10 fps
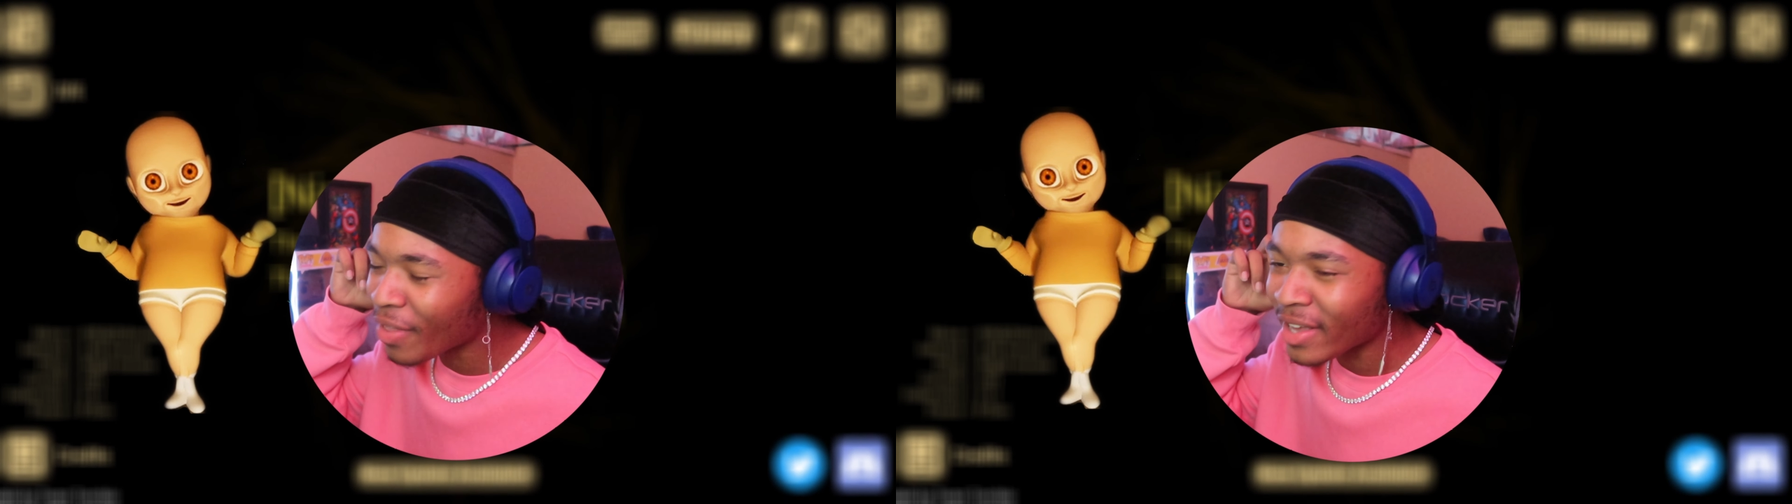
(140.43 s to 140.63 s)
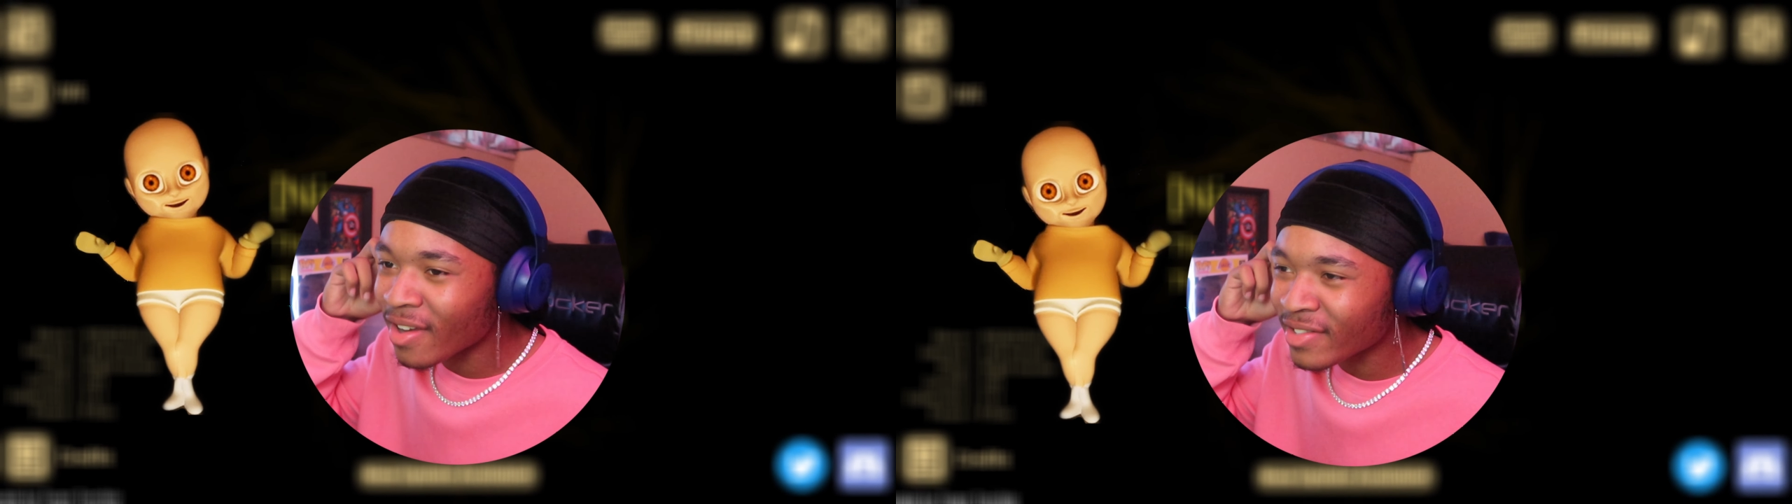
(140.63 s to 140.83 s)

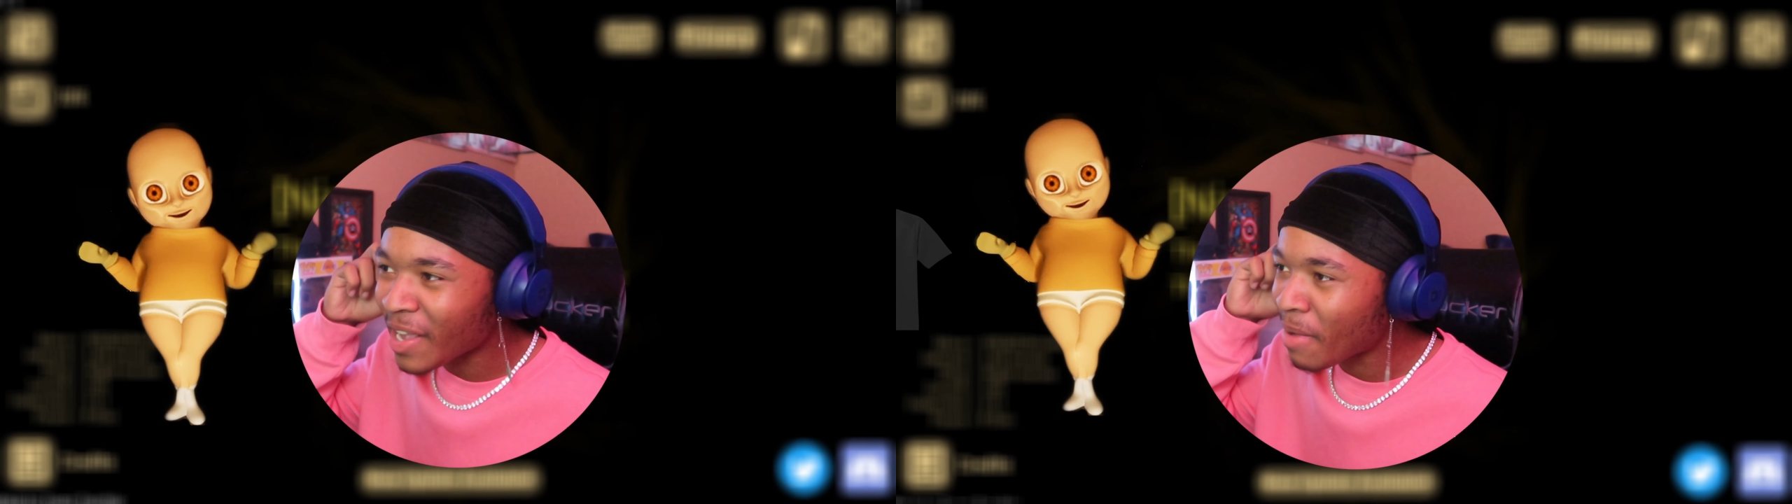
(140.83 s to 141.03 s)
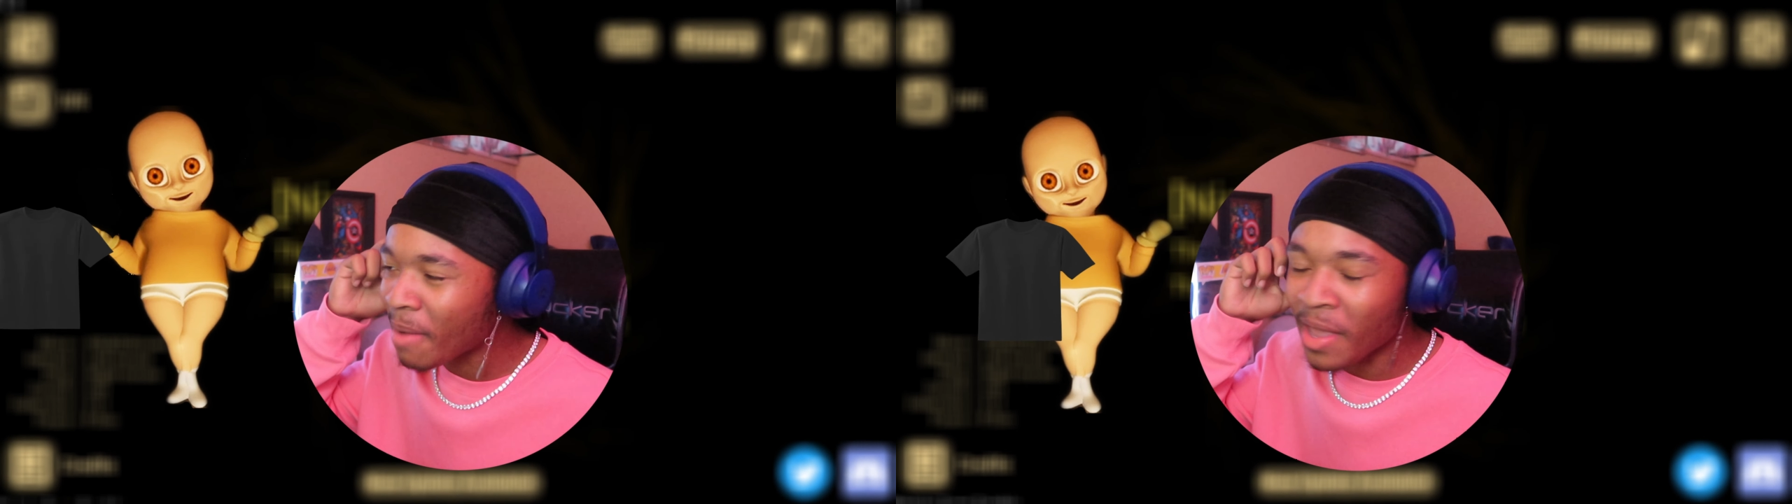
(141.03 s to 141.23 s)
That sounds
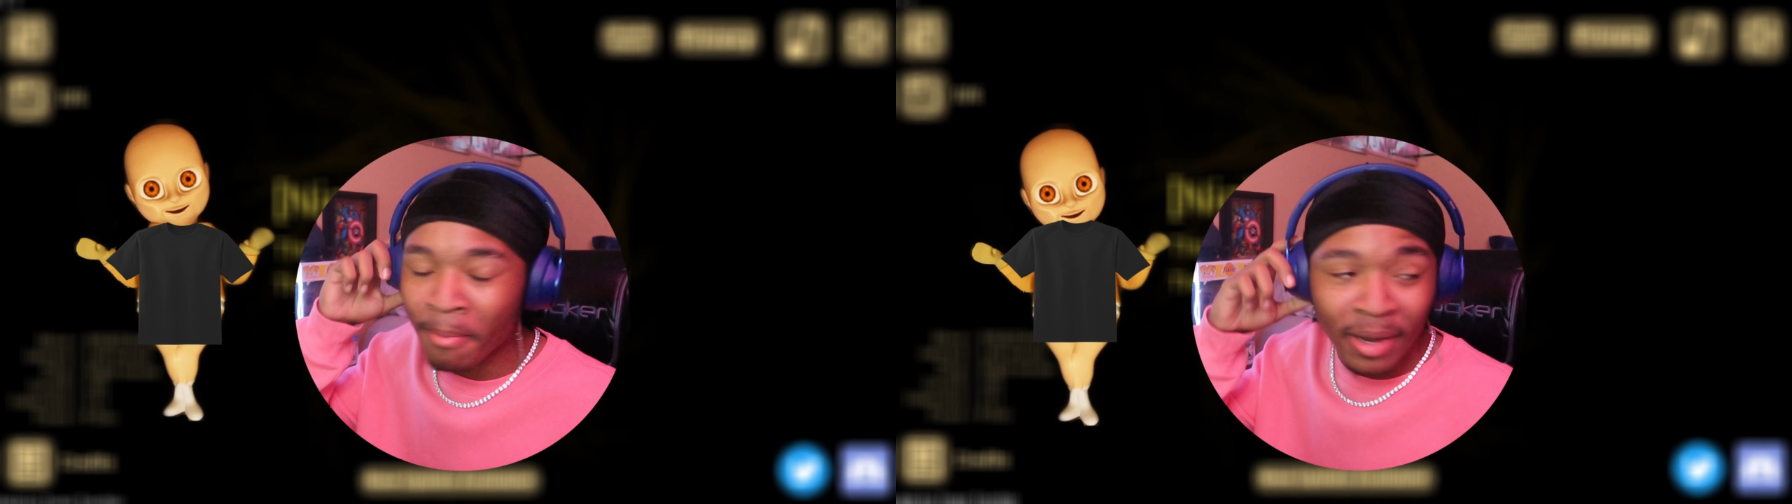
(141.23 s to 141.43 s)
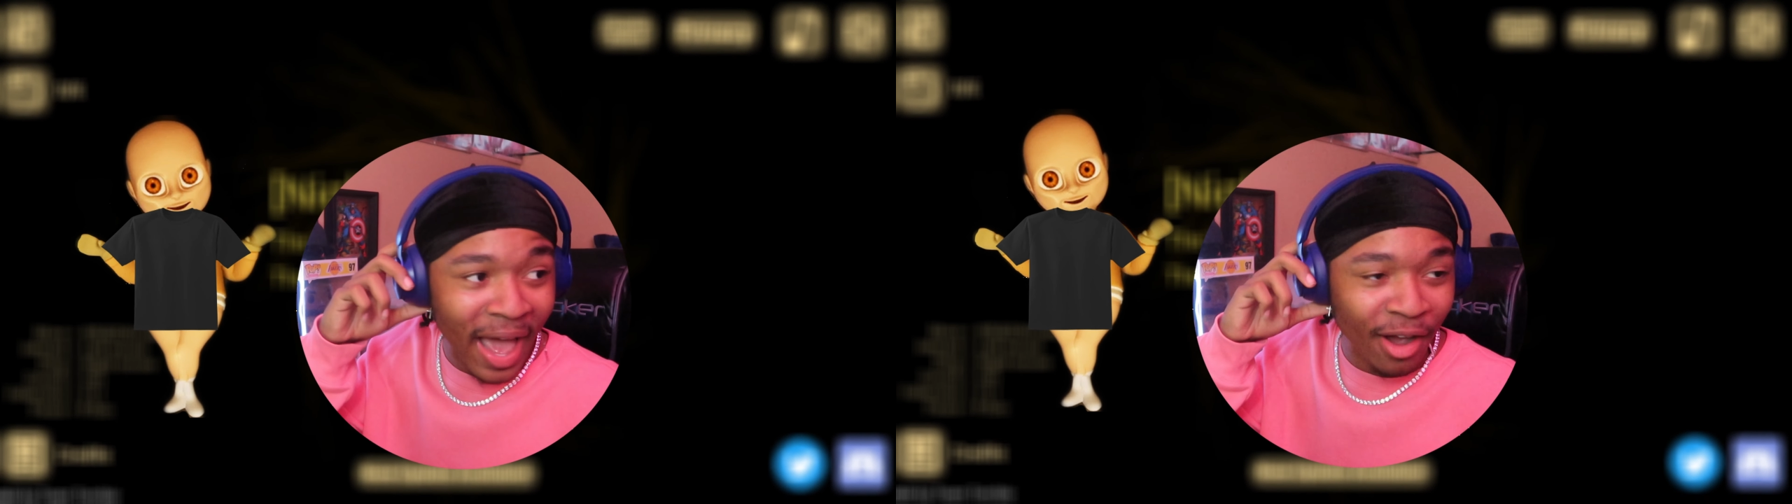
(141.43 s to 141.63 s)
like baby in
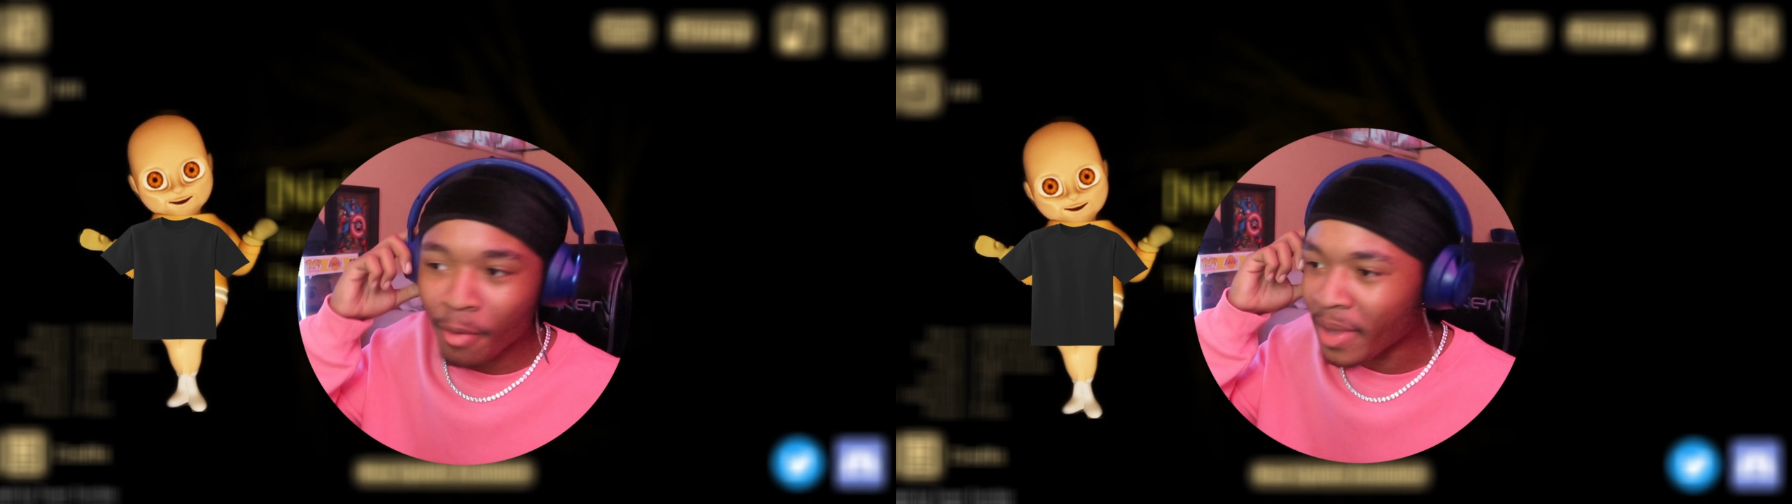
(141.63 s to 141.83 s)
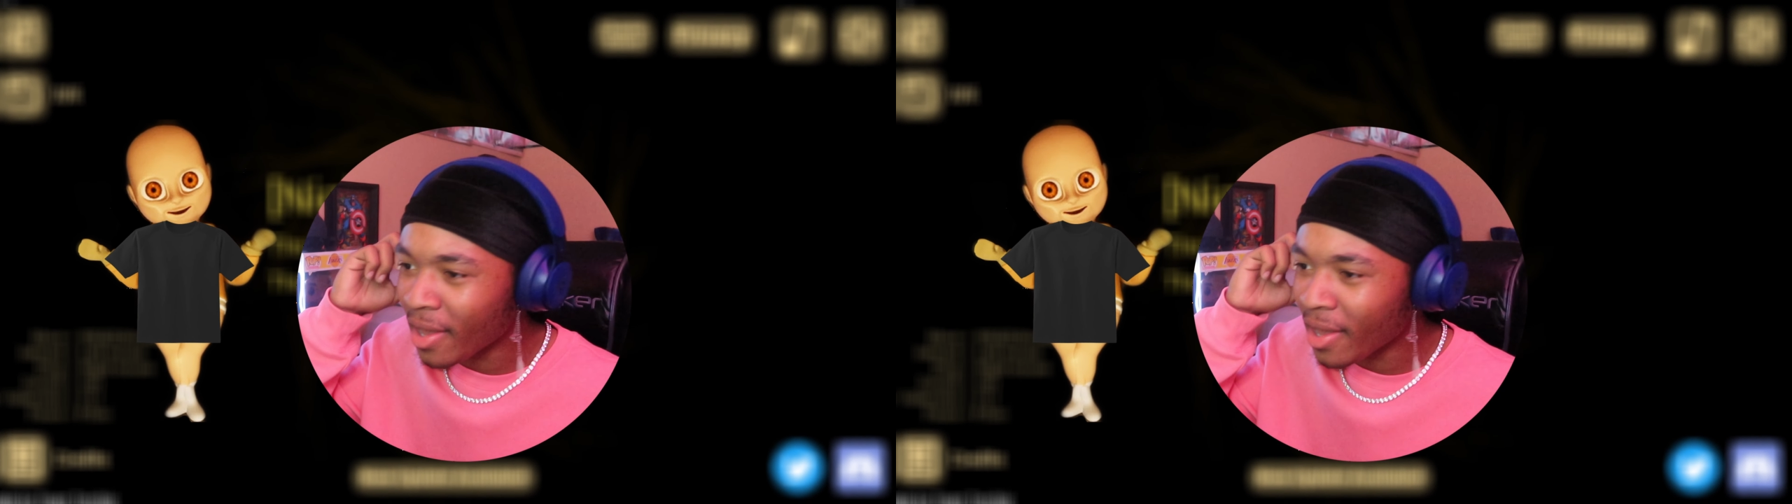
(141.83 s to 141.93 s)
black on me.